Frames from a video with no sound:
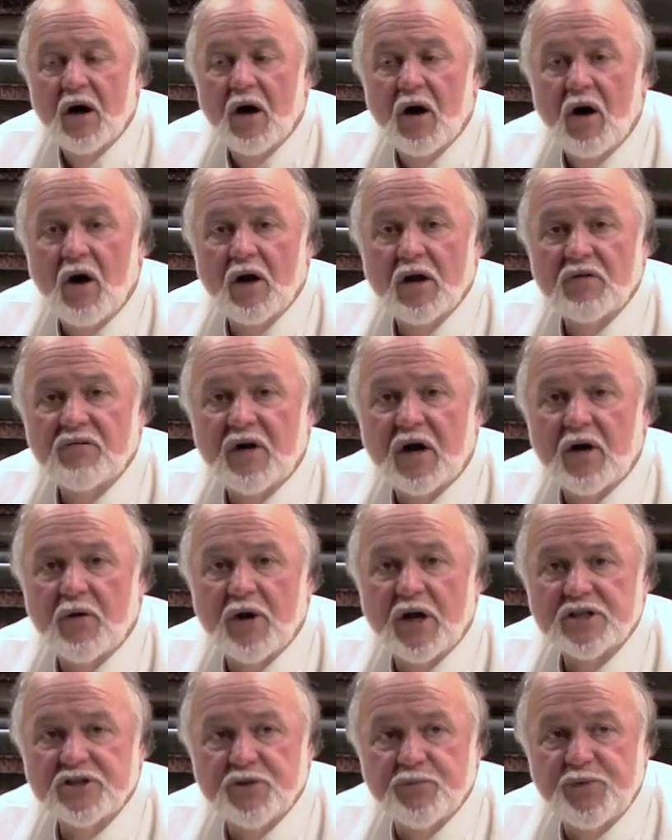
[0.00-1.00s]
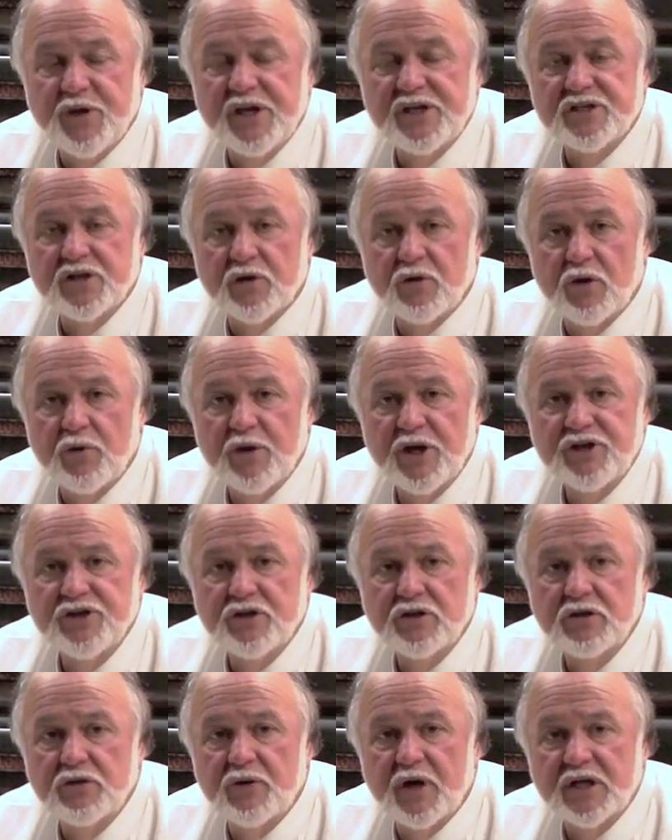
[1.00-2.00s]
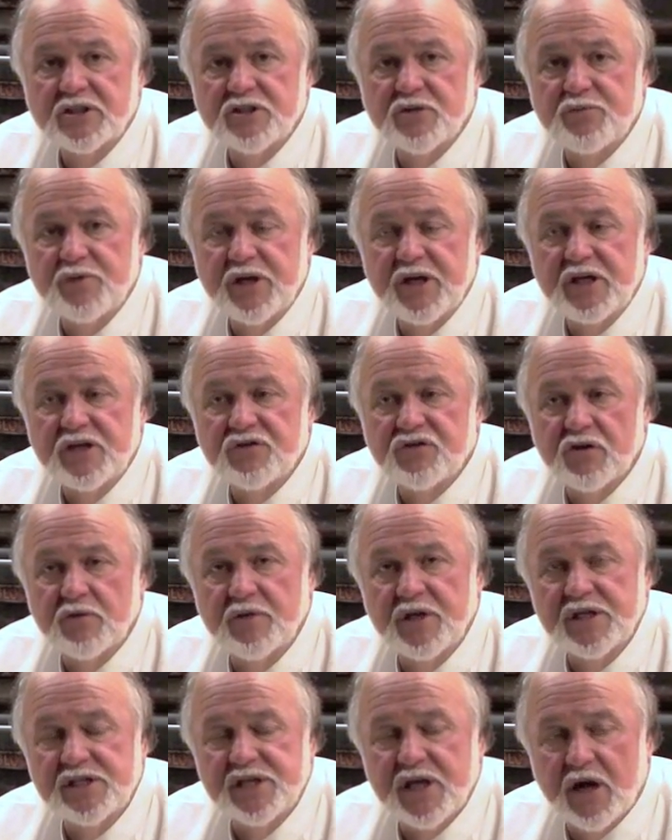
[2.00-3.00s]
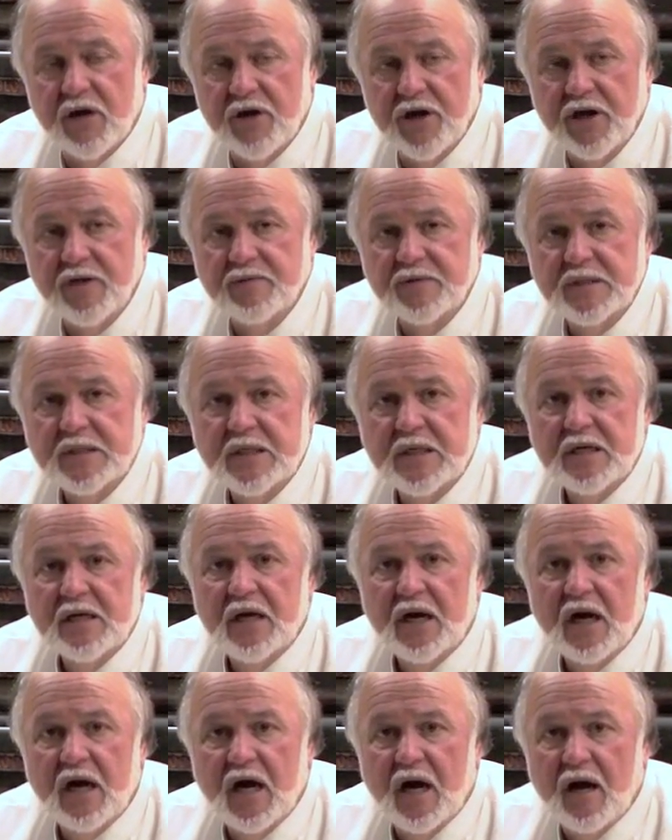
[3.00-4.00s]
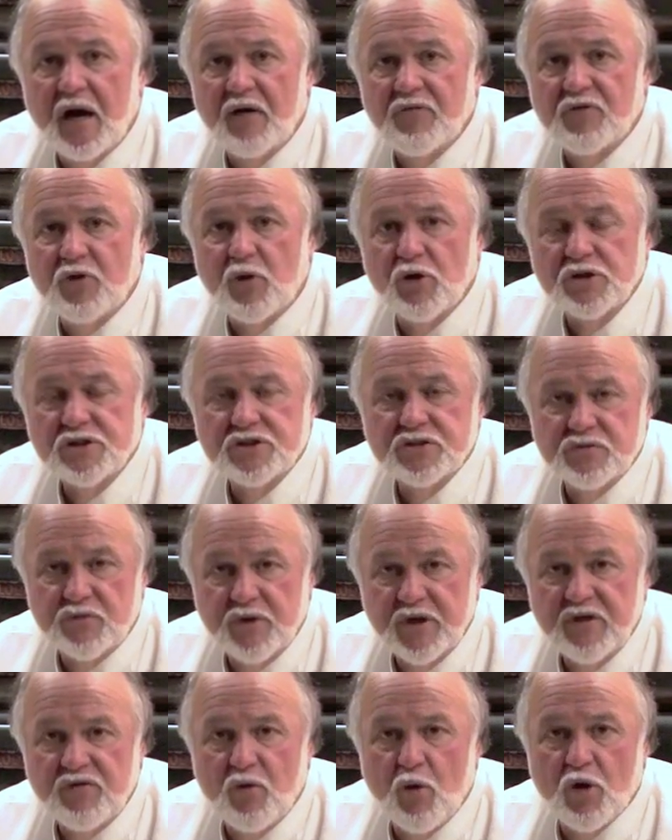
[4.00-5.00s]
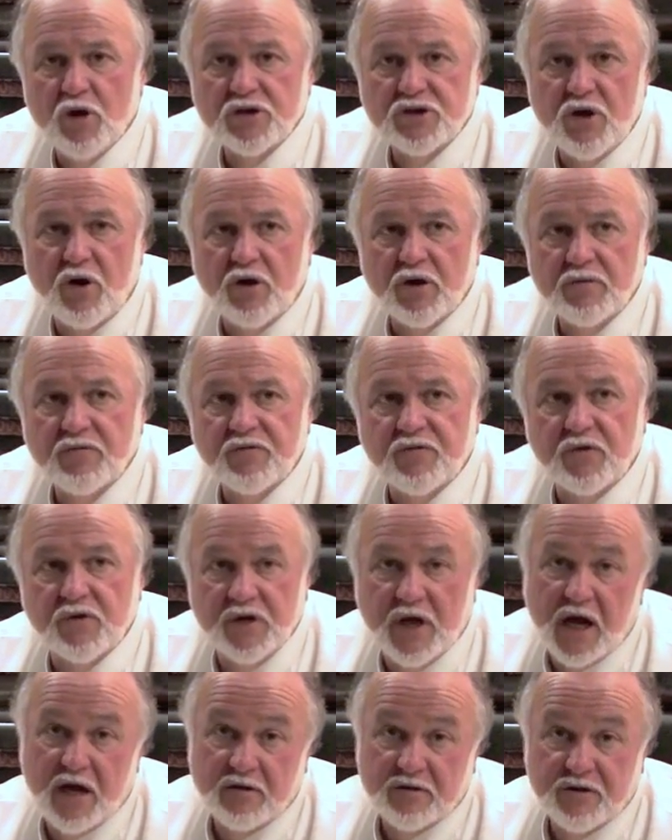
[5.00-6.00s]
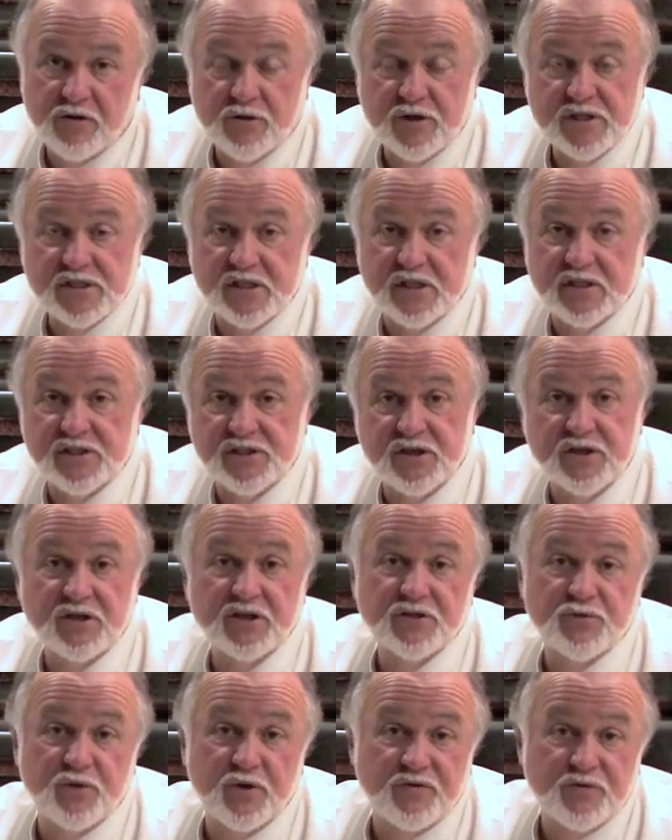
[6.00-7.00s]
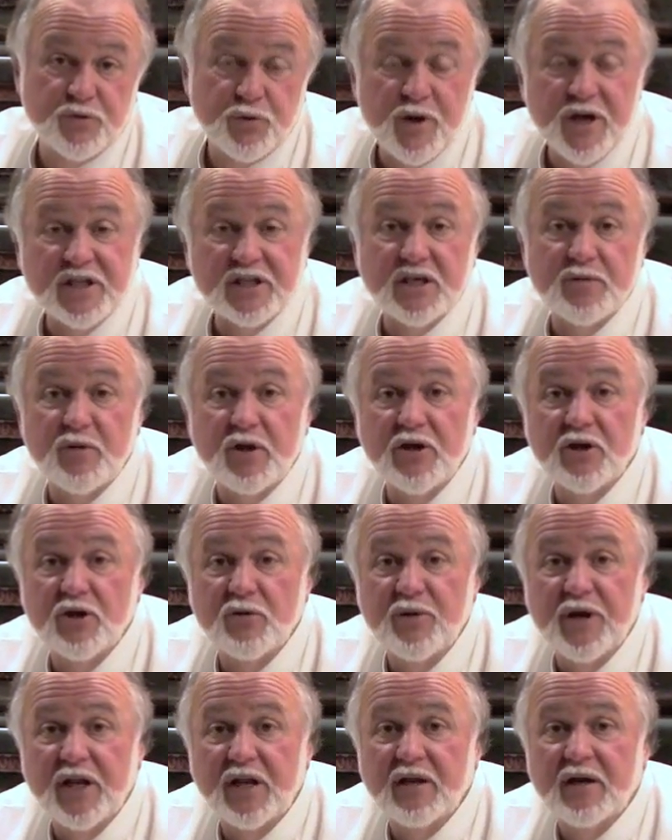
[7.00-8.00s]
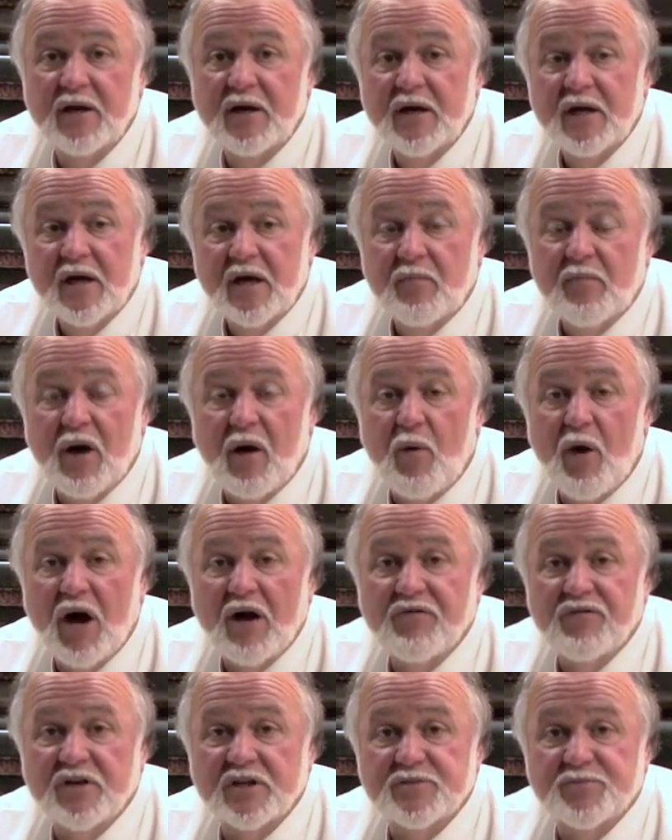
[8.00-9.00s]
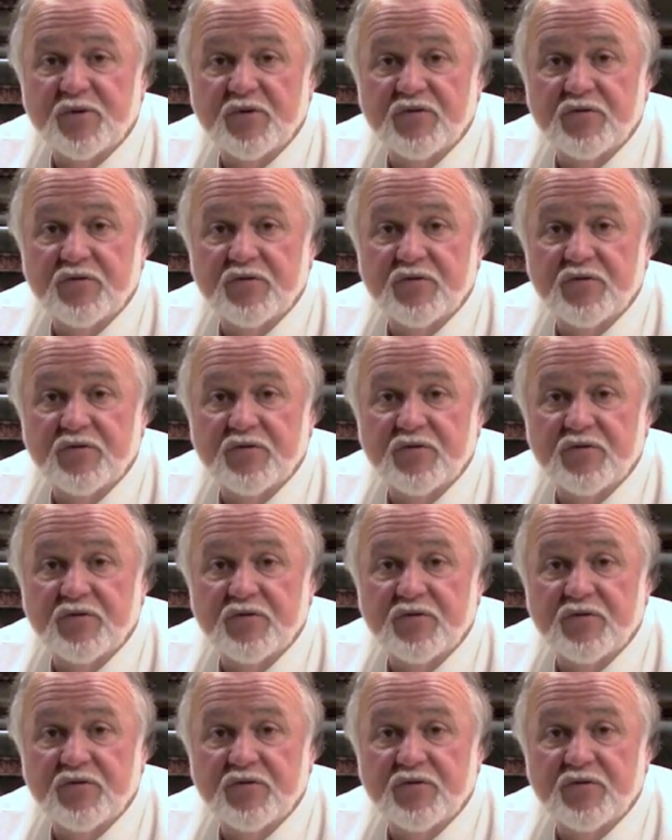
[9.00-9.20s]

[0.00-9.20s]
All of our recipes are original recipes from this area. Of course, we've worked on them for now 36 years. We've tweaked them a little bit. My wife has